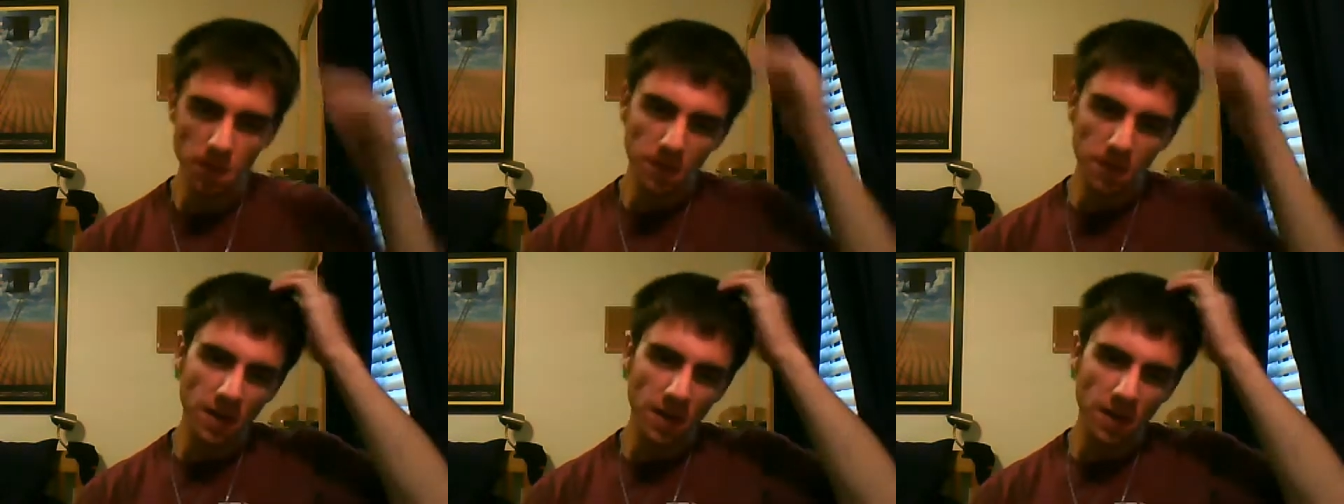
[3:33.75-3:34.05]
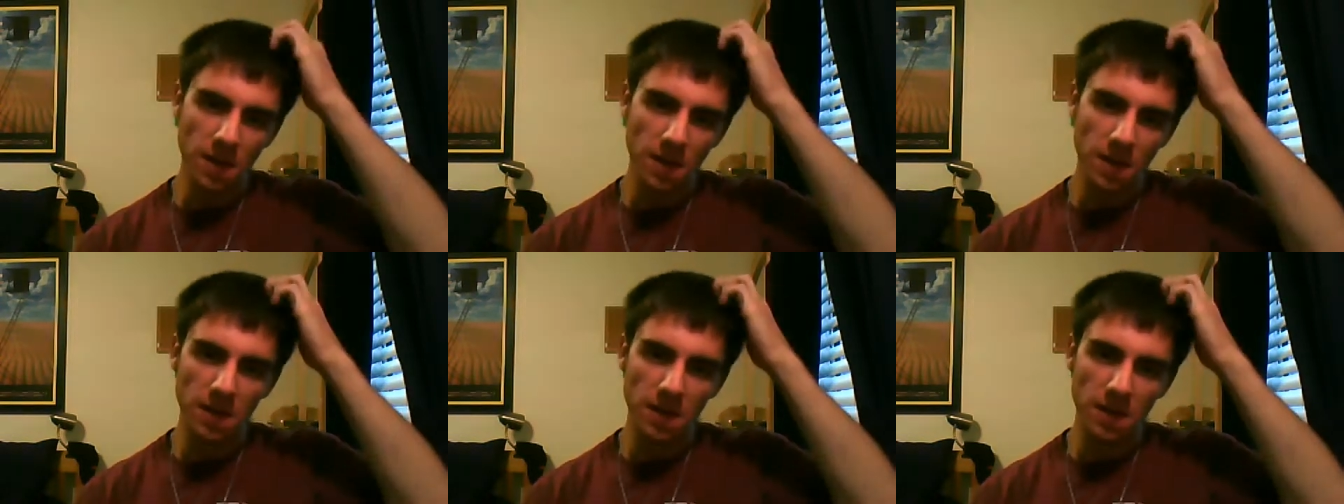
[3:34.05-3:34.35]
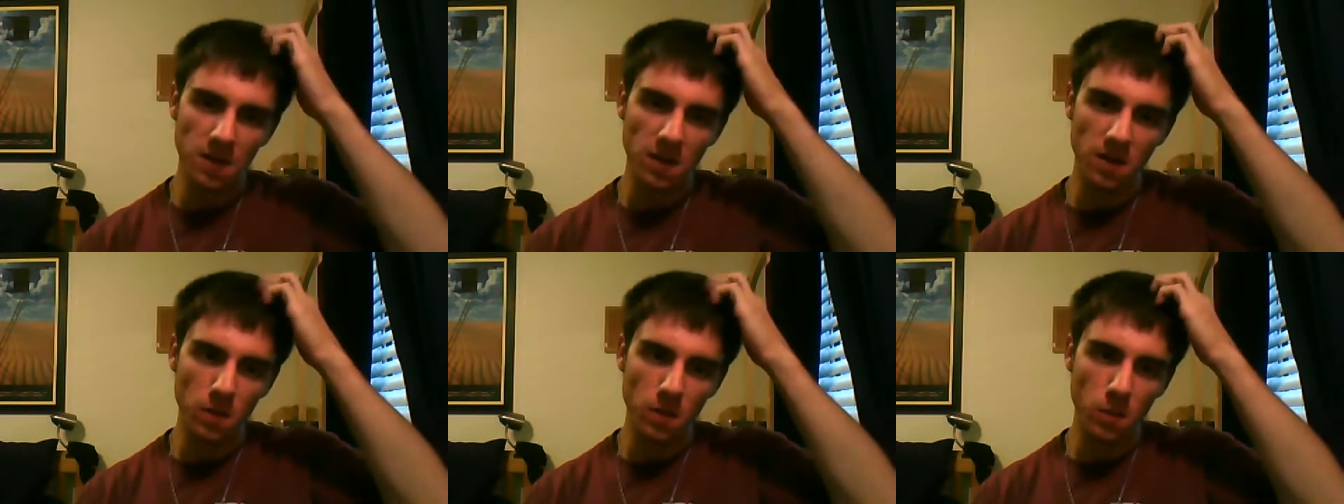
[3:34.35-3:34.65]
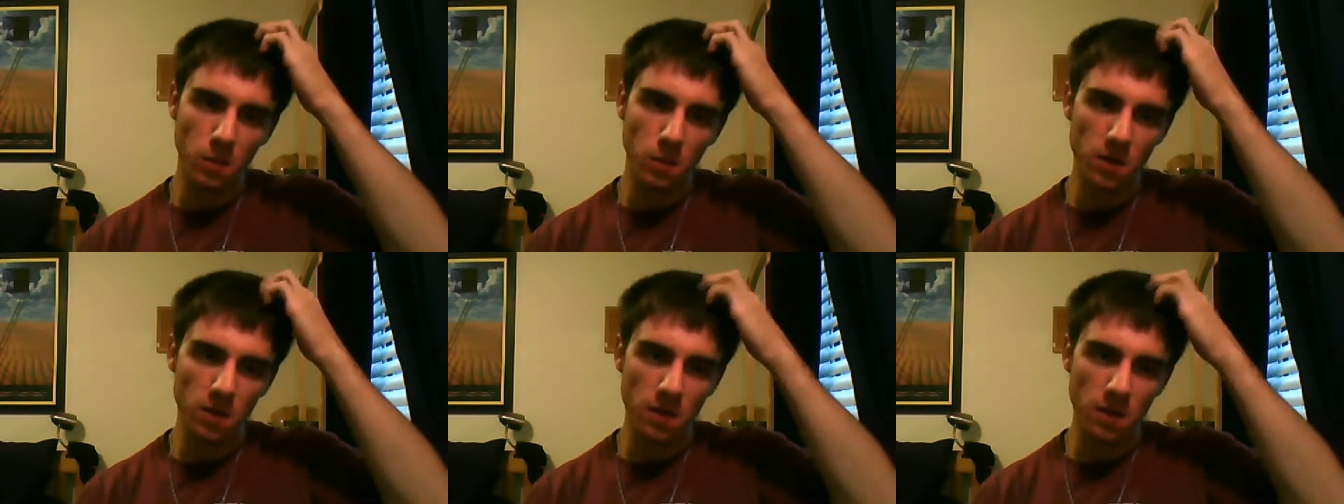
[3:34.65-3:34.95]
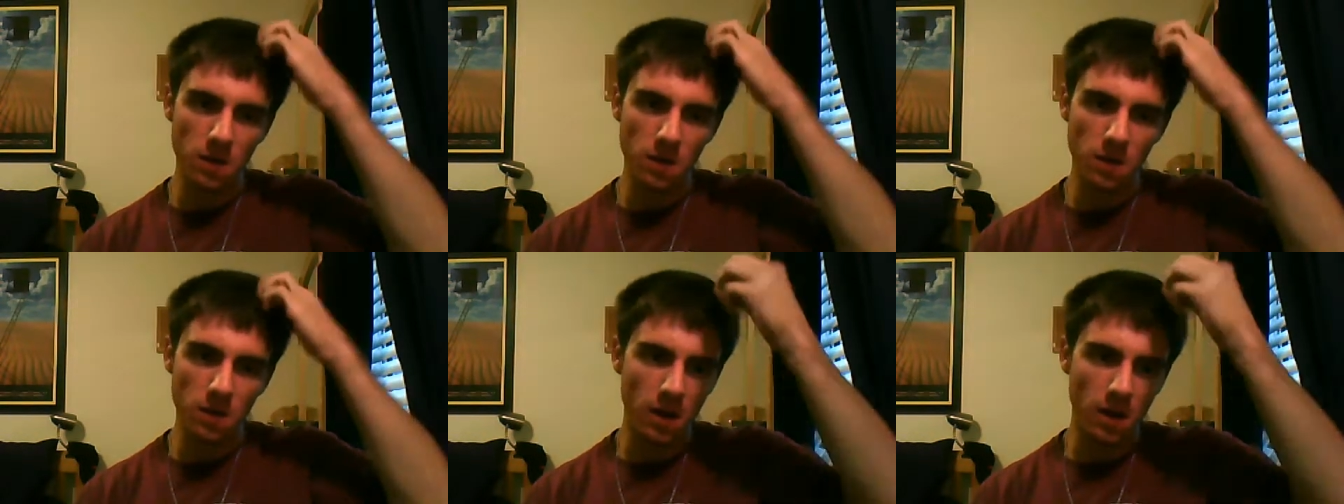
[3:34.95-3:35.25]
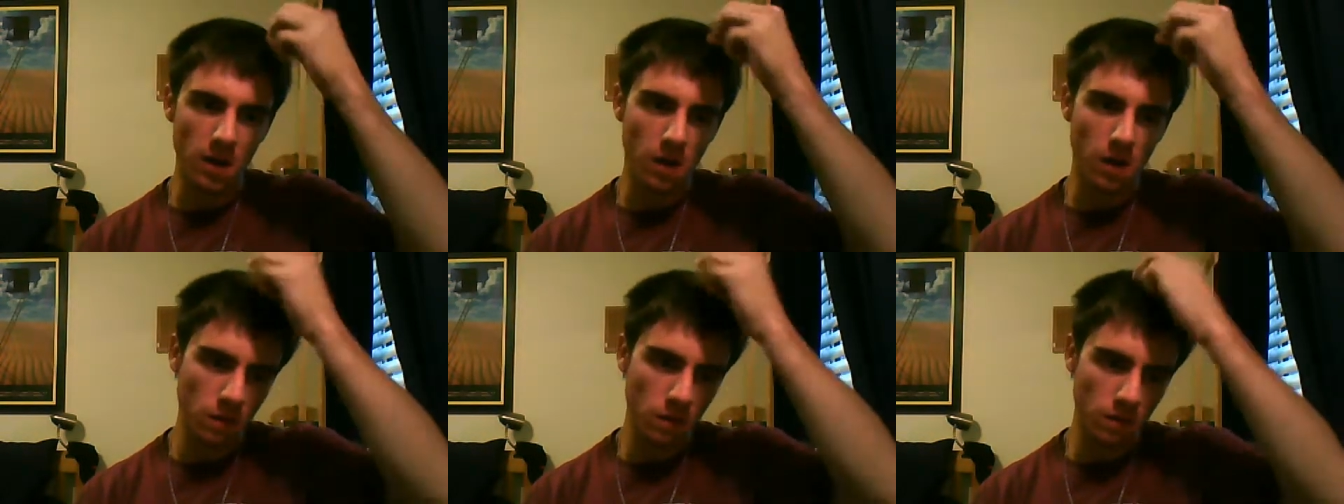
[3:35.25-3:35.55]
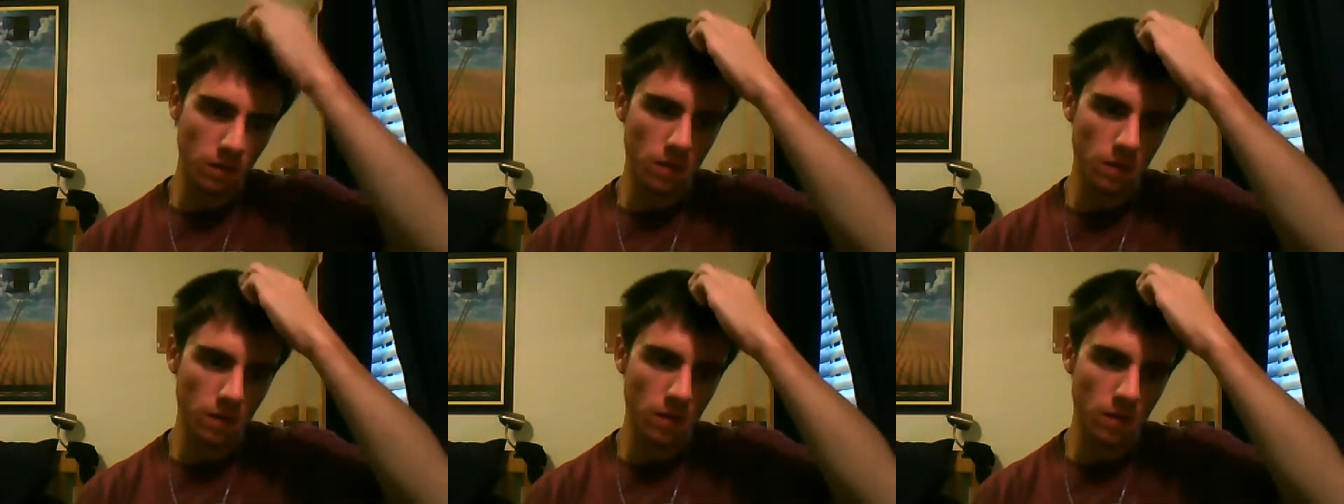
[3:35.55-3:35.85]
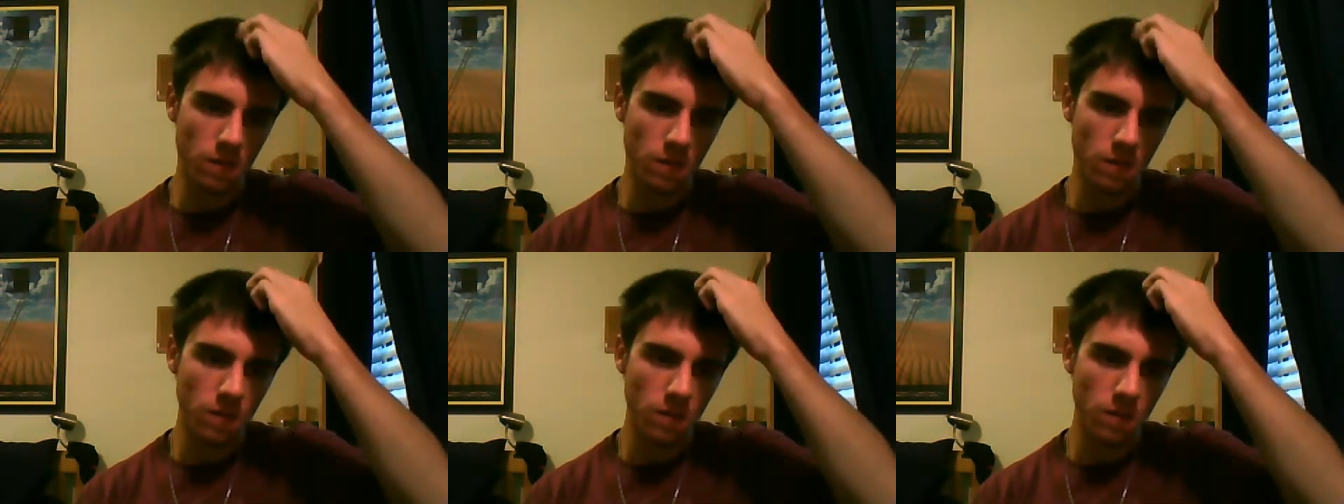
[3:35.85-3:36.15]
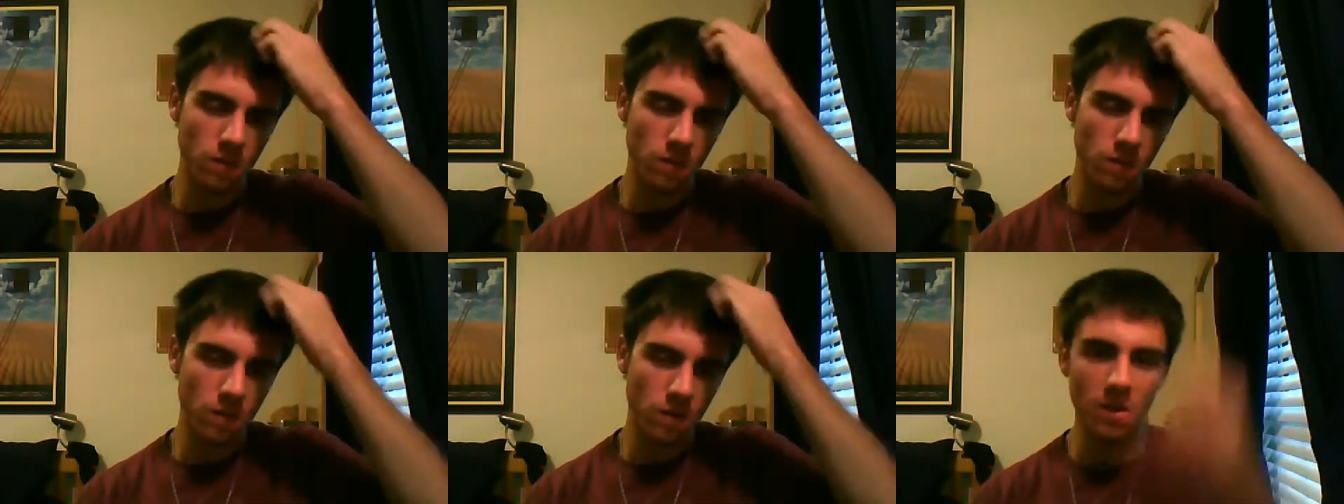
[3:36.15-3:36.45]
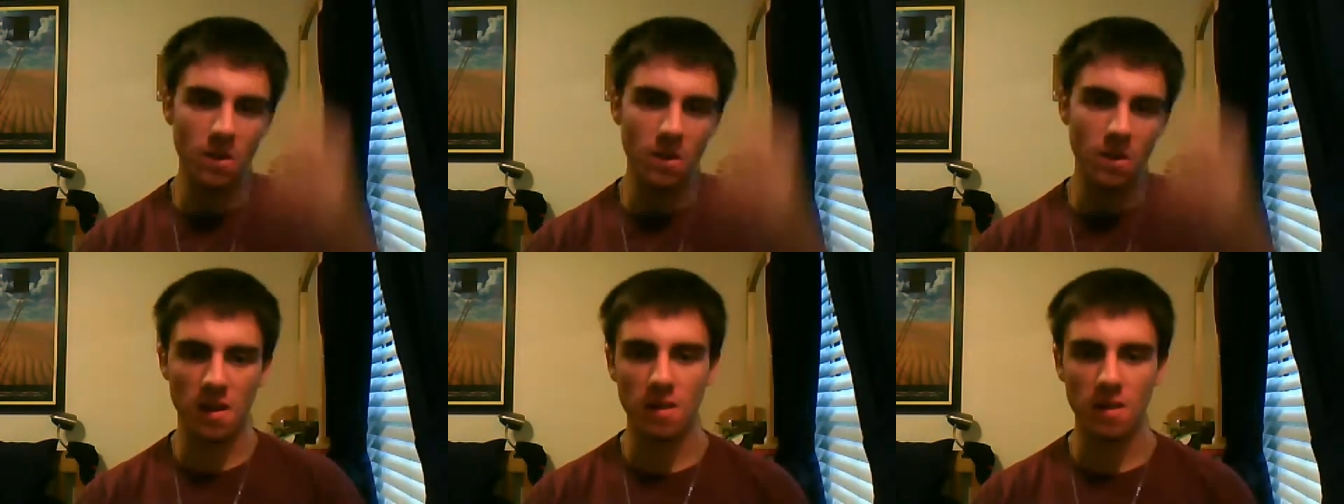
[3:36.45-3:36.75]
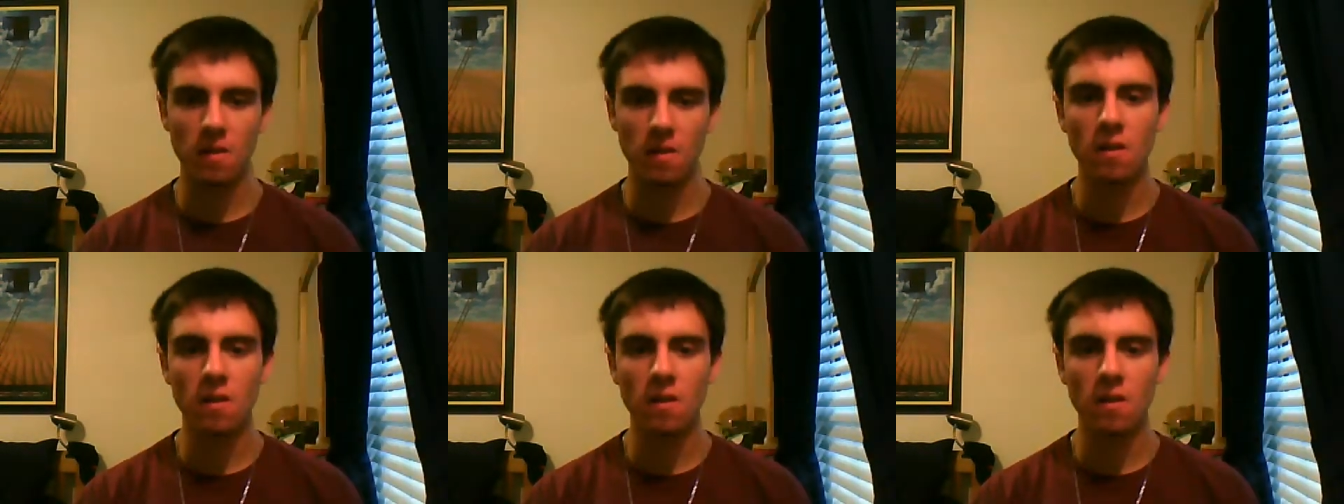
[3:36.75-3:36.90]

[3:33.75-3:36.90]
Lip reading: And within about a minute,